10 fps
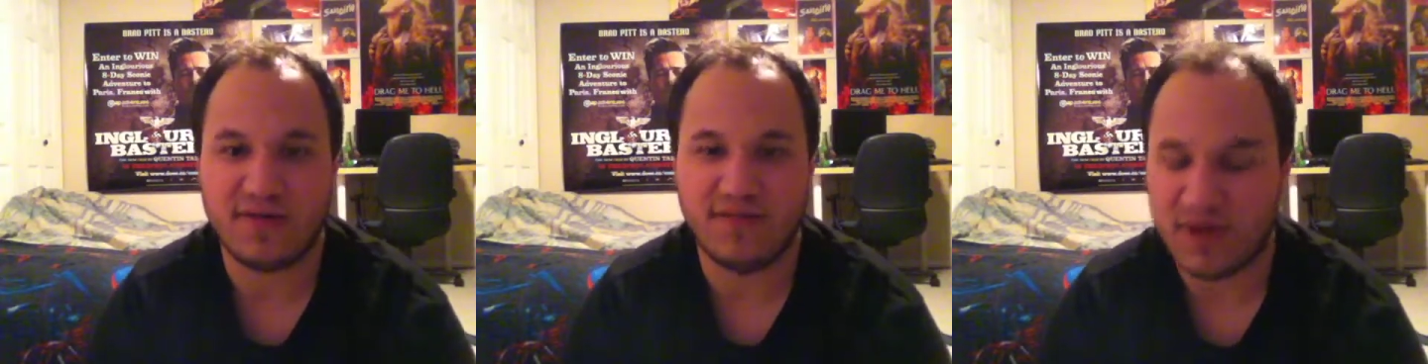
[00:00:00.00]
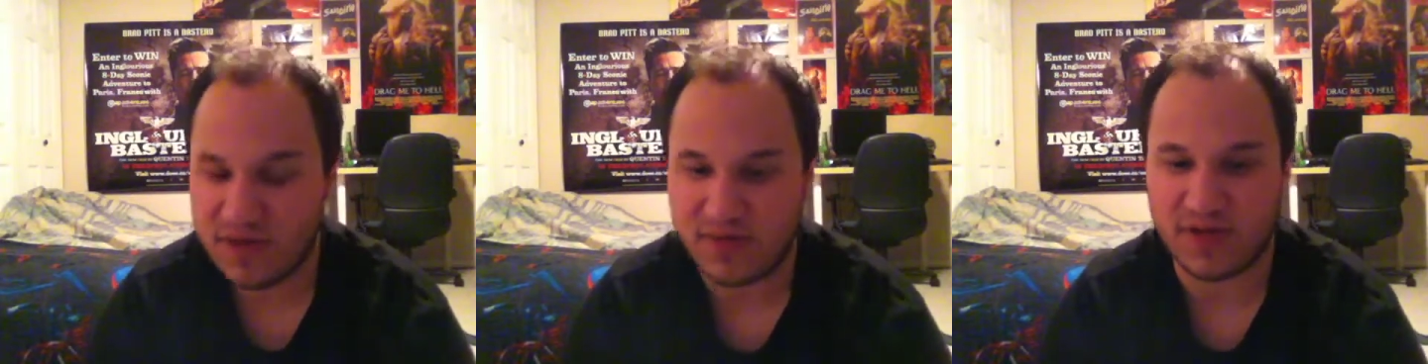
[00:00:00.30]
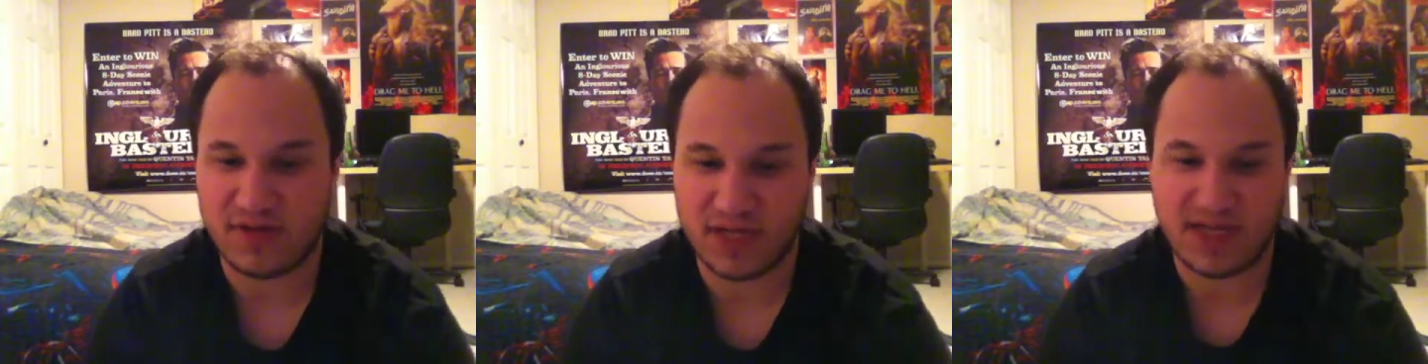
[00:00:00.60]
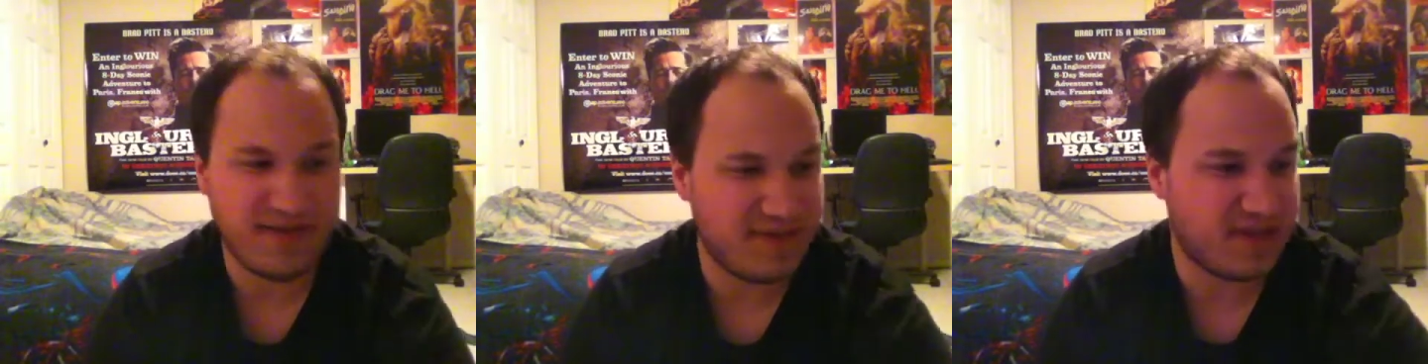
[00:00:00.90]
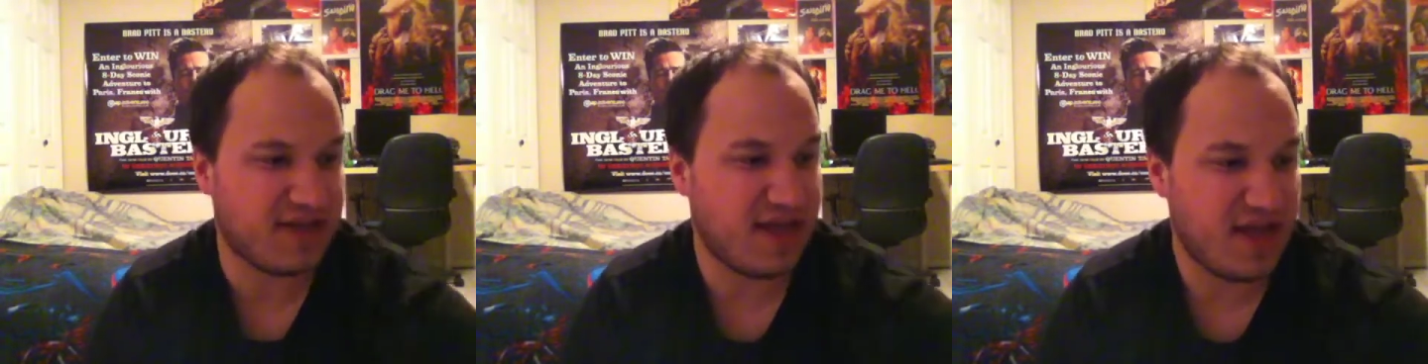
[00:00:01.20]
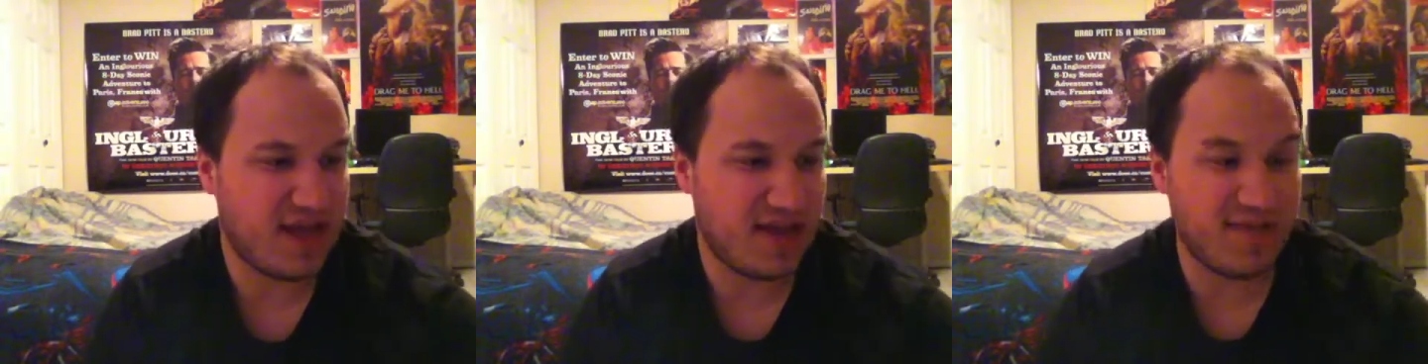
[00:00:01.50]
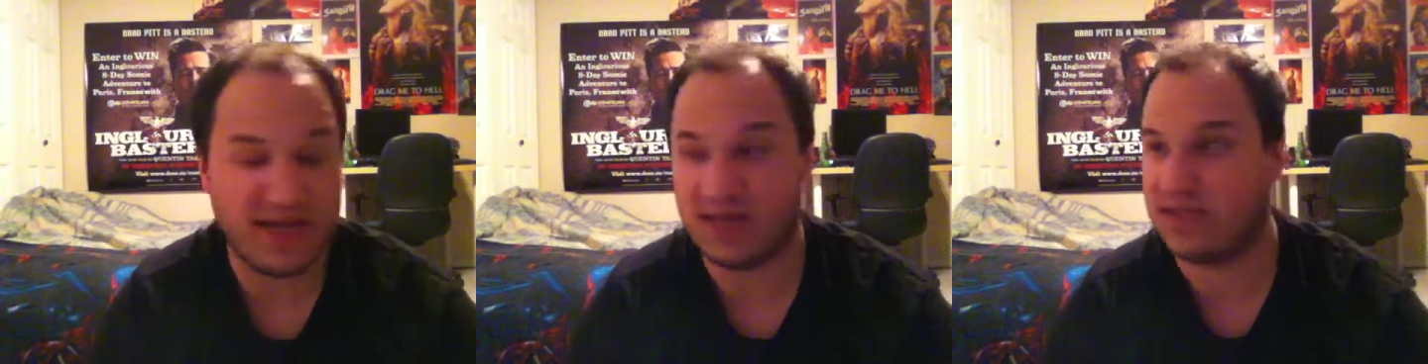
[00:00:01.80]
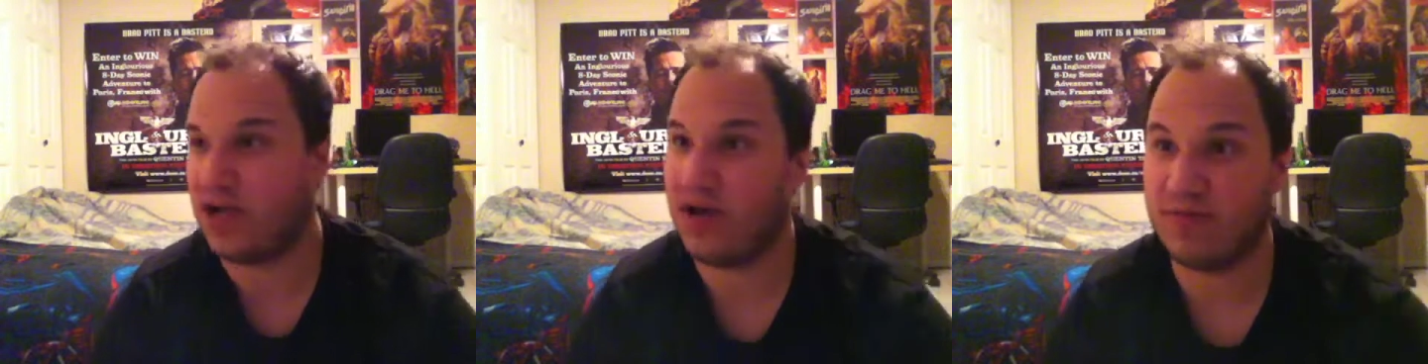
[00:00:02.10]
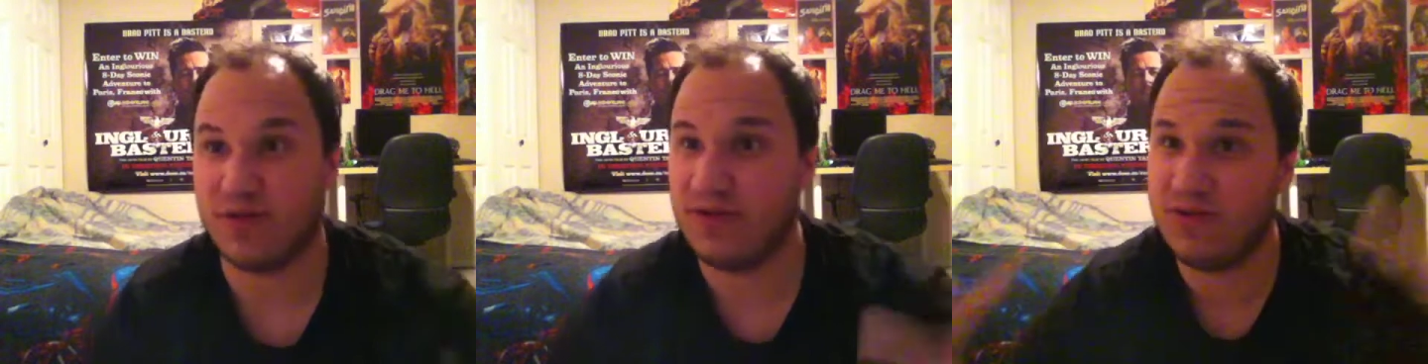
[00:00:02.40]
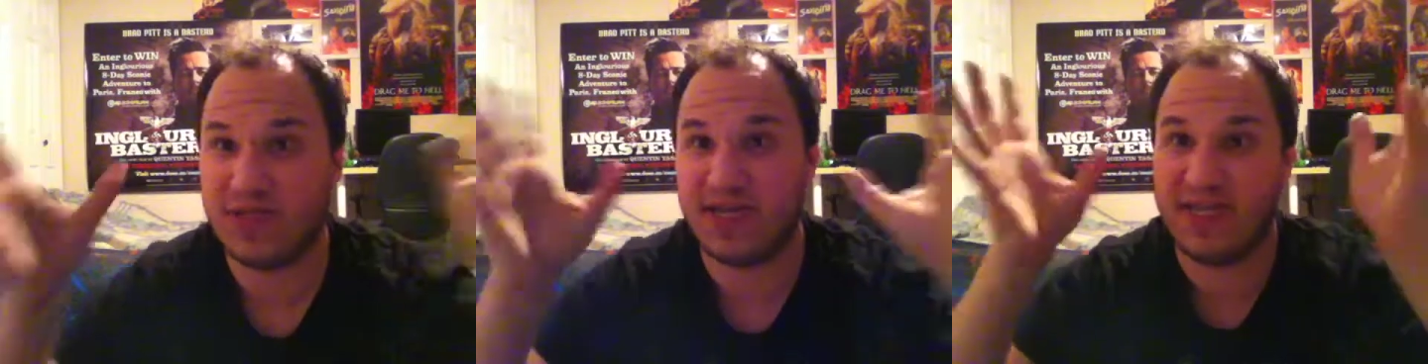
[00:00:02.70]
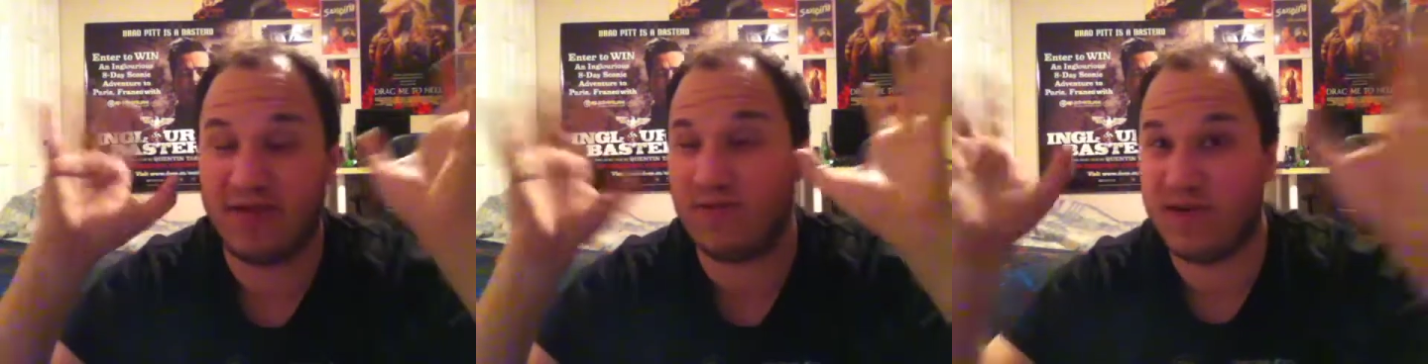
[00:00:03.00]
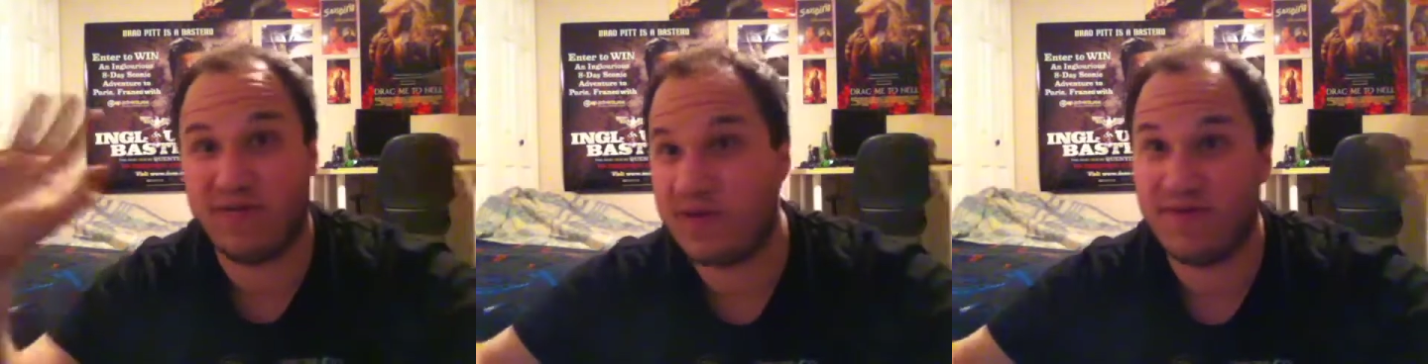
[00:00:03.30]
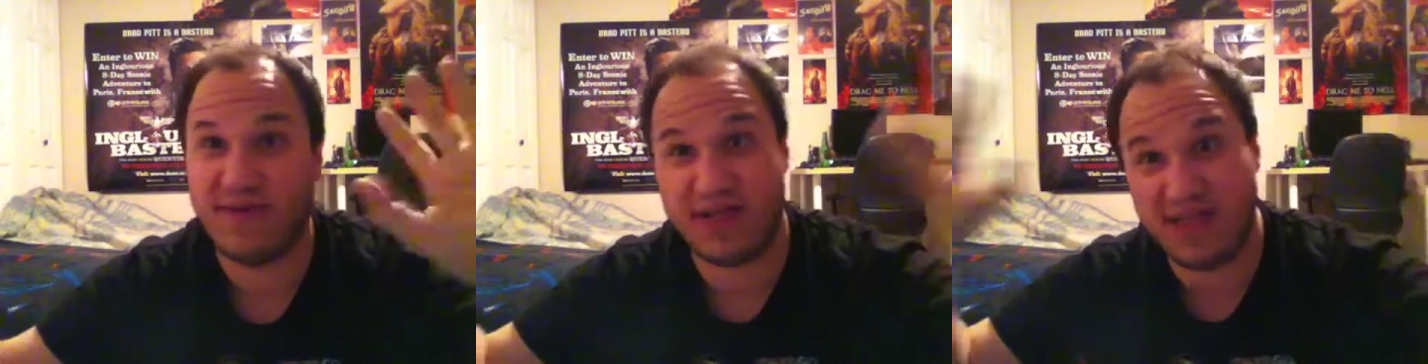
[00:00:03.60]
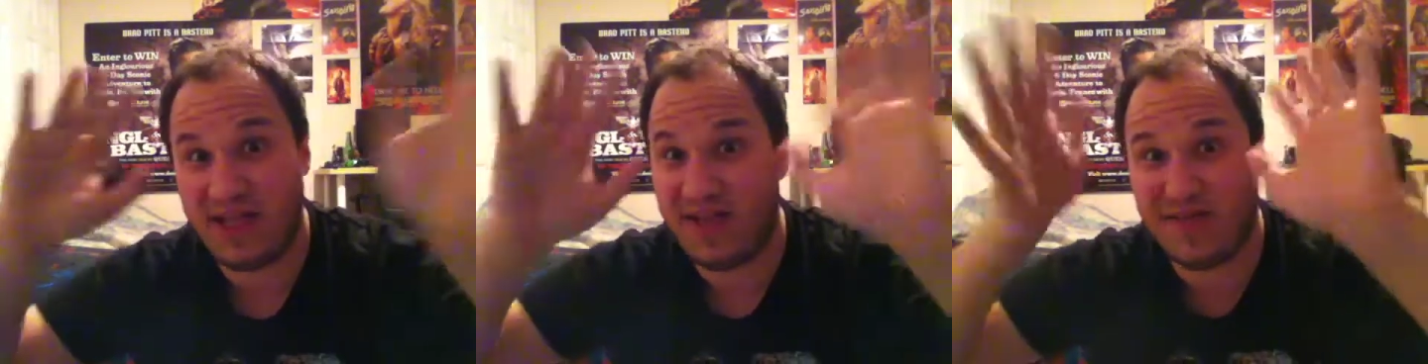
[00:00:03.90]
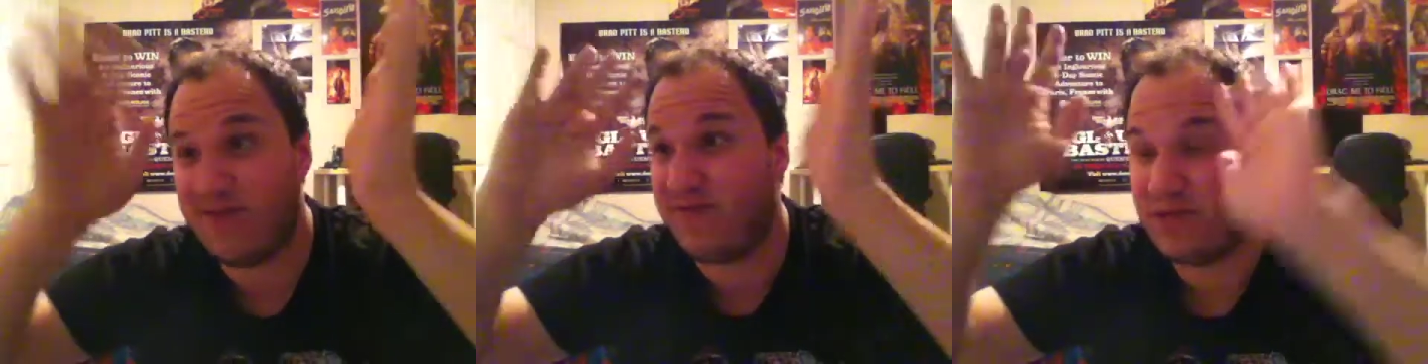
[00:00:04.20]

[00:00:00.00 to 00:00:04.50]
Maybe it's one of those, and even the big Tom Cruise thing at the end, which everyone fucking loved,